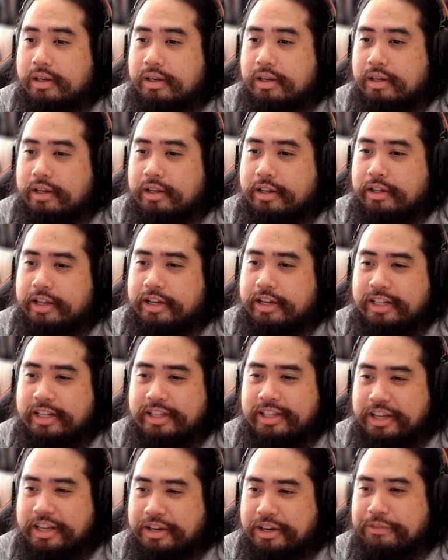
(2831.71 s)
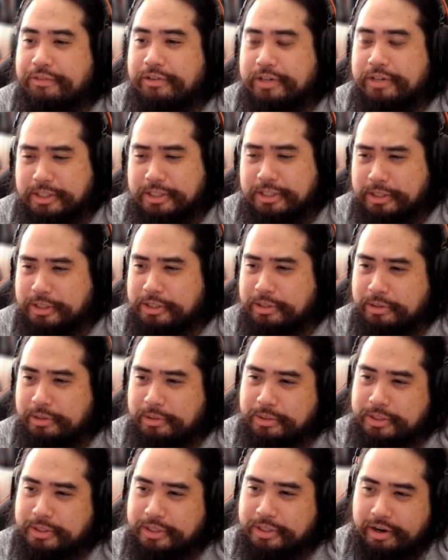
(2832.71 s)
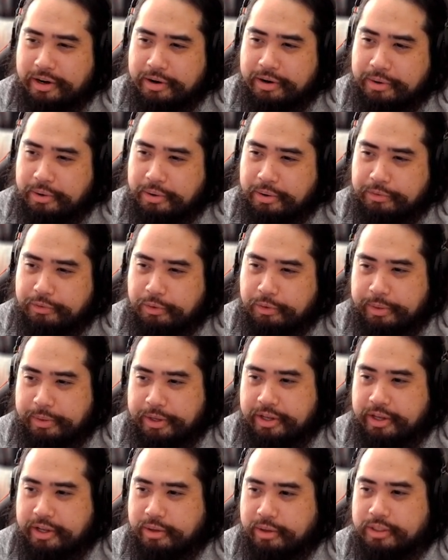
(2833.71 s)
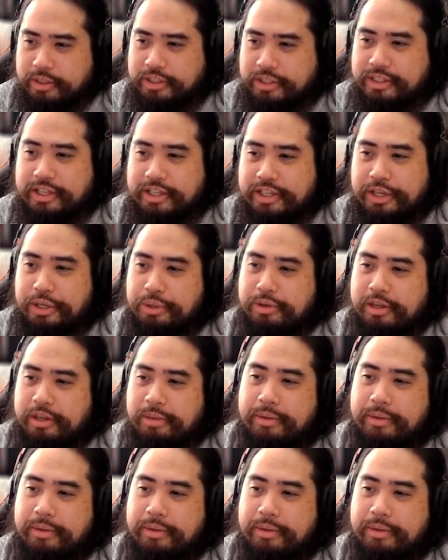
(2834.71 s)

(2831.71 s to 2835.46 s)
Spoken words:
And then indeed a funny start to the new scenario. For me, it was just a UE my